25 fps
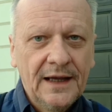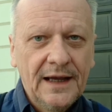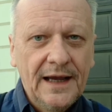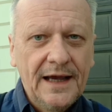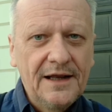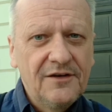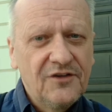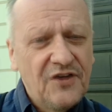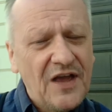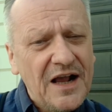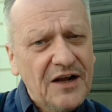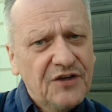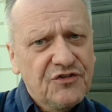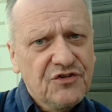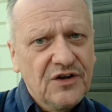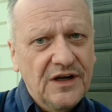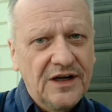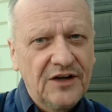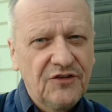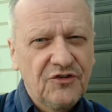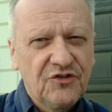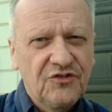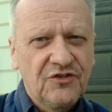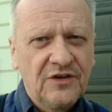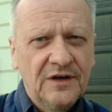and
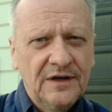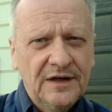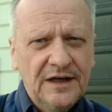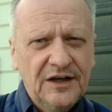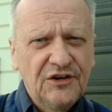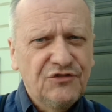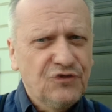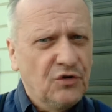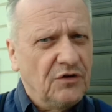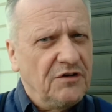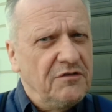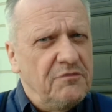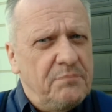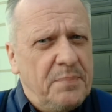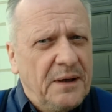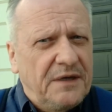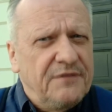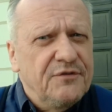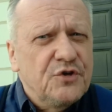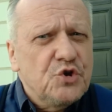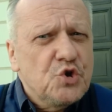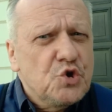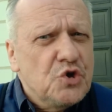it's sort of a bit of a